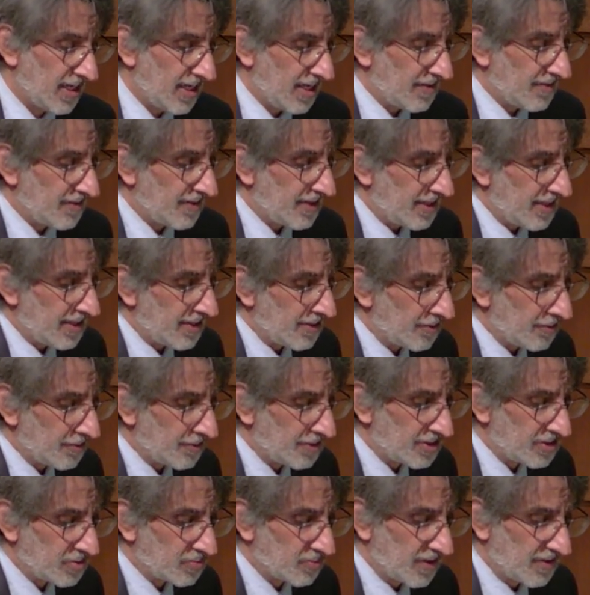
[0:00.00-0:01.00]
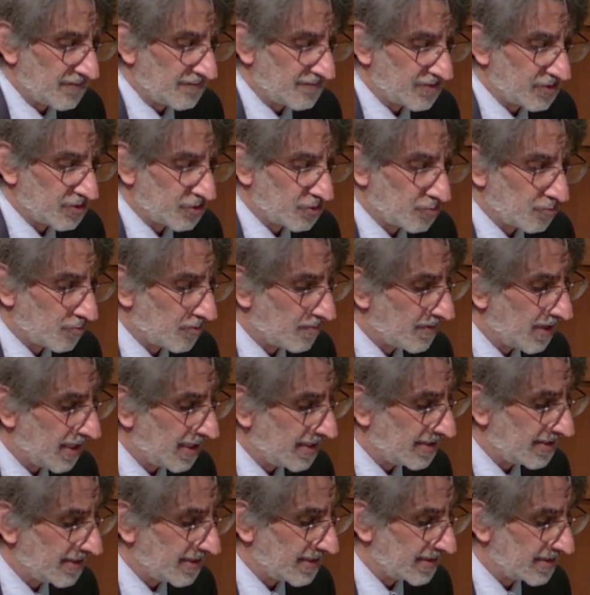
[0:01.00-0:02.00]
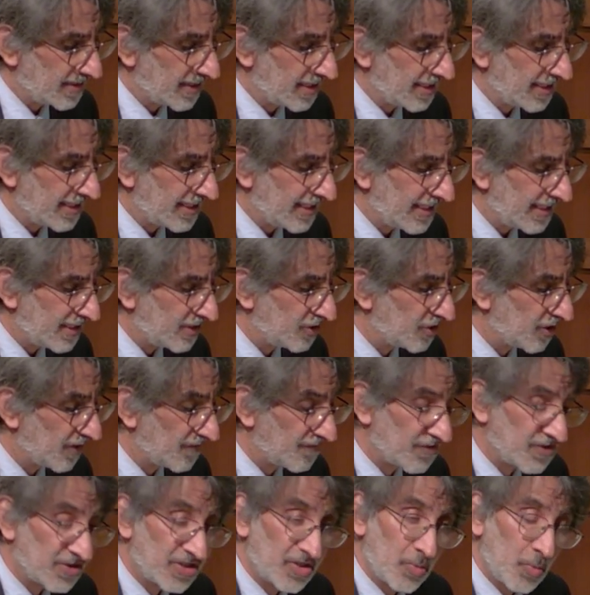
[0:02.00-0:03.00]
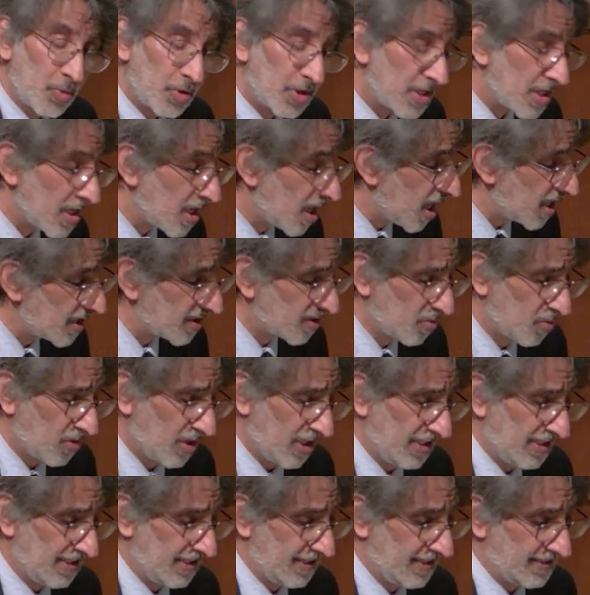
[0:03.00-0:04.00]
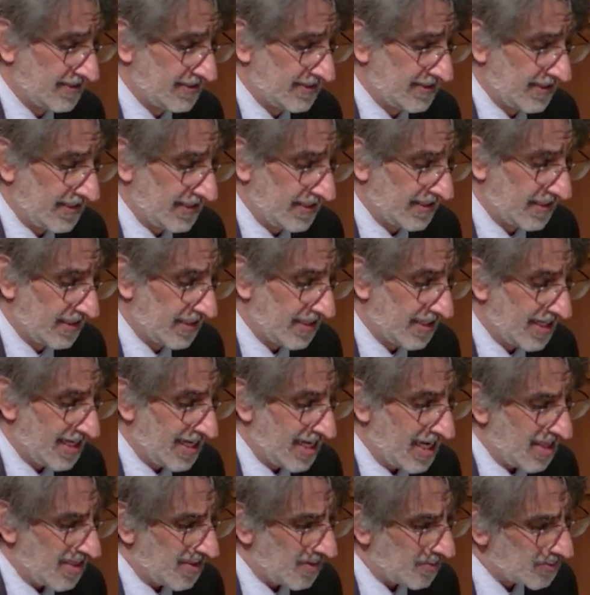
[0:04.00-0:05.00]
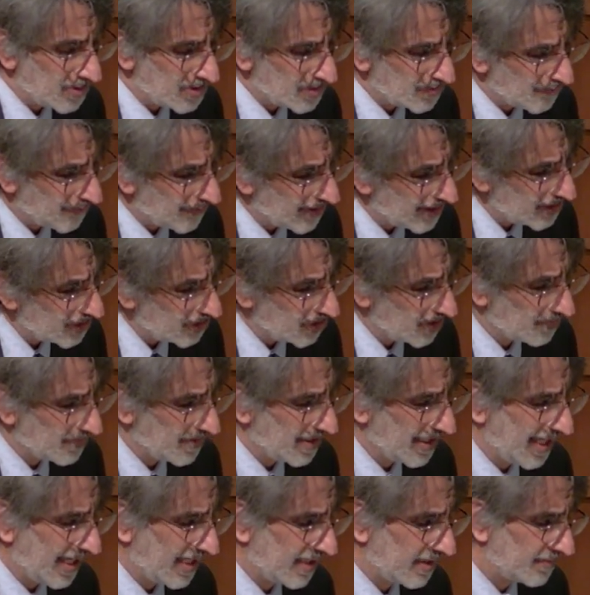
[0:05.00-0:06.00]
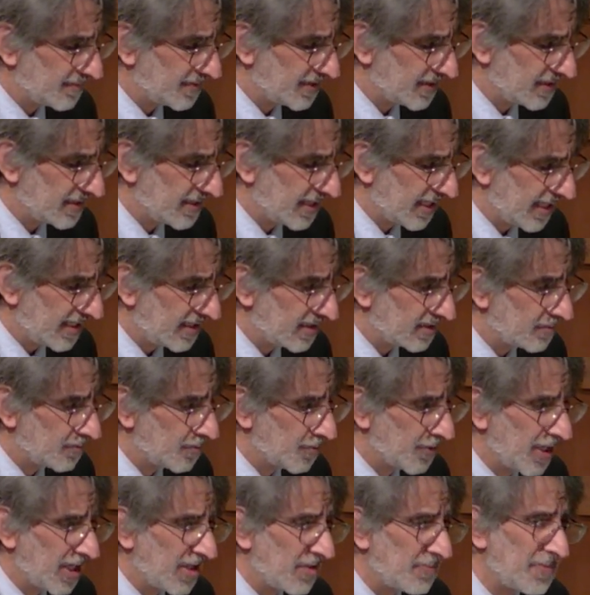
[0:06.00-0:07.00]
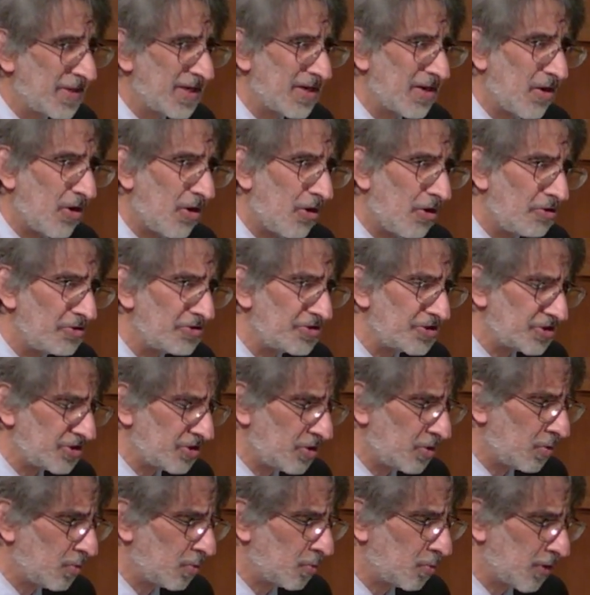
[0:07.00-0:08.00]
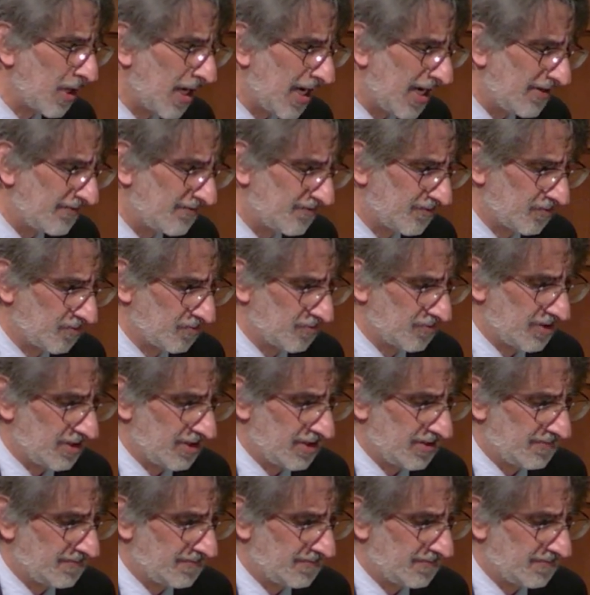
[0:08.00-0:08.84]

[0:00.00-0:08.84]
The error in his reference should remind us that he and Jefferson were not quite in sync. There was friendship in Adams's dying breath, but also rivalry.